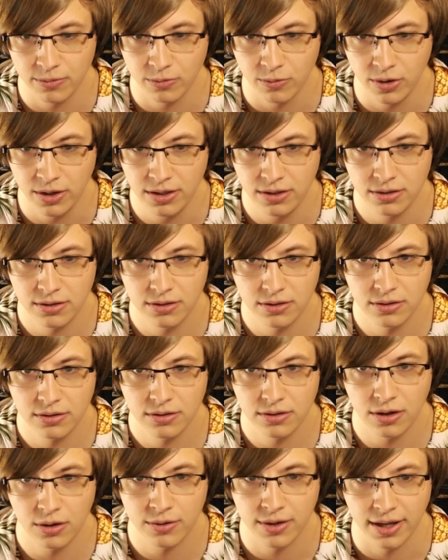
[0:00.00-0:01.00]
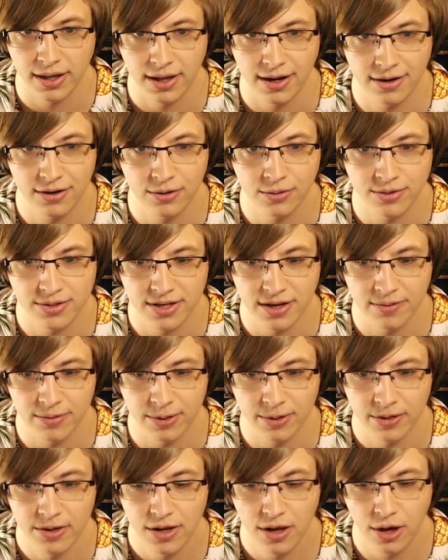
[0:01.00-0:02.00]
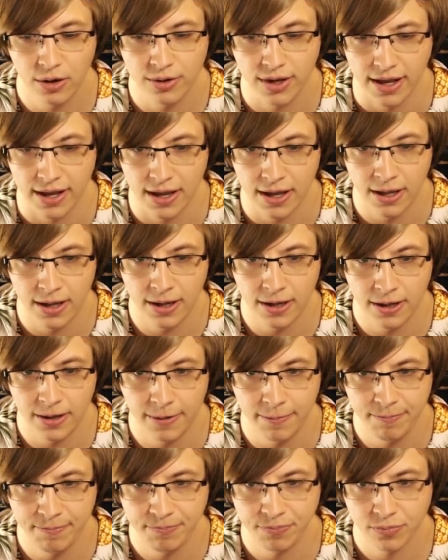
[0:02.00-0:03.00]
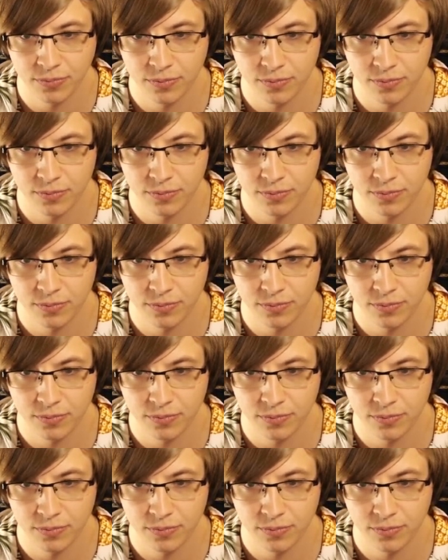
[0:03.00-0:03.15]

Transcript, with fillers: What? Okay, I don't know what's happening. Okay, um...